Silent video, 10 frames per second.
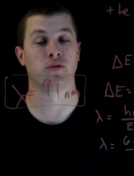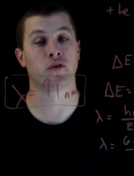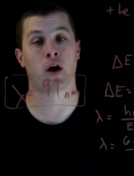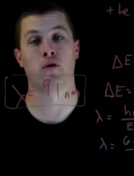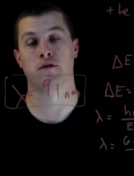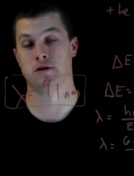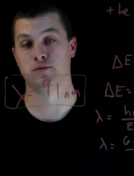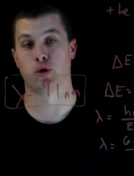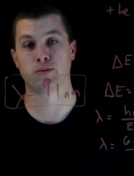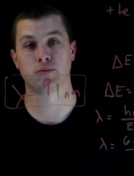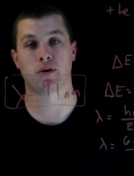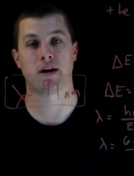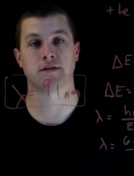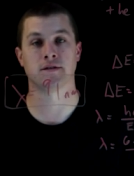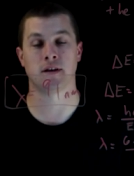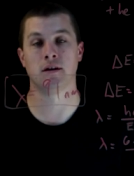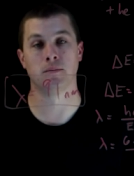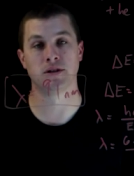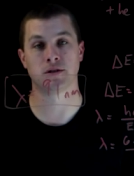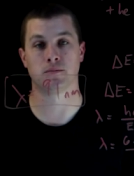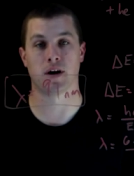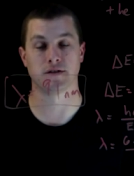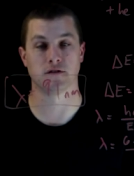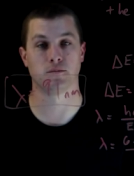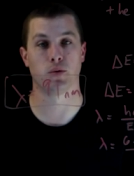We've gone over an absorption process and an emission process,